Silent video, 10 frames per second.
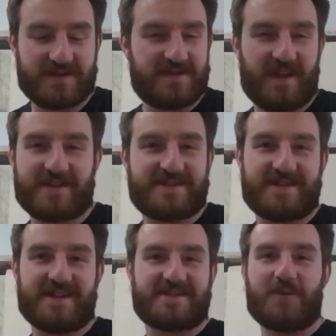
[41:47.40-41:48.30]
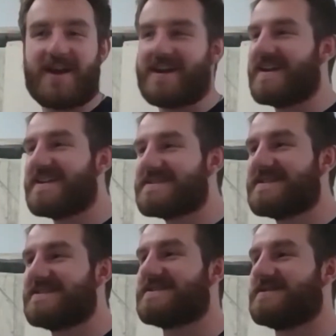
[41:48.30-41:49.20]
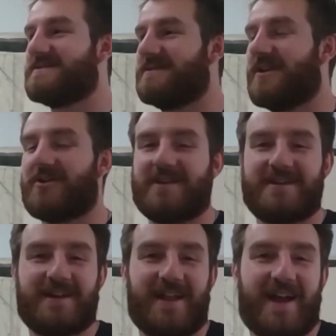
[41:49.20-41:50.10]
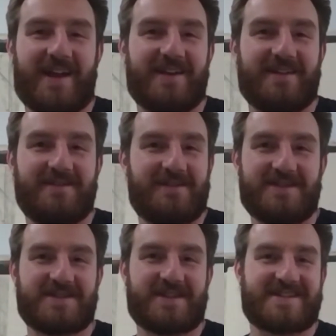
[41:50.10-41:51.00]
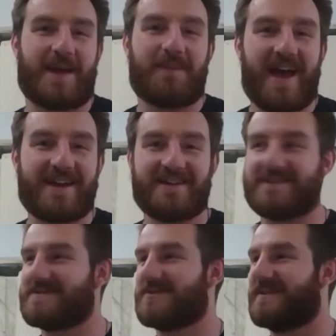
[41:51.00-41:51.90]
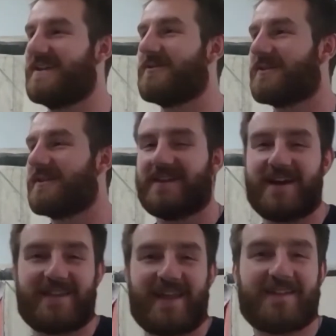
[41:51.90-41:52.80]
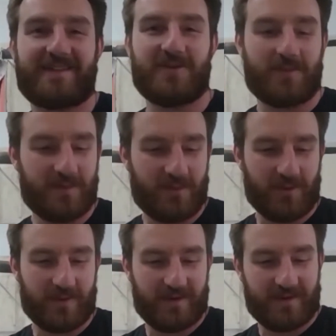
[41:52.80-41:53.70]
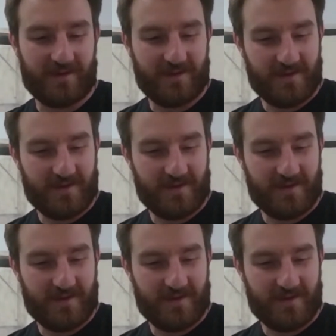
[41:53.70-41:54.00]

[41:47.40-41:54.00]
that's the way it is, and just learning to like just accept that and sort of deal with it, like that's super important.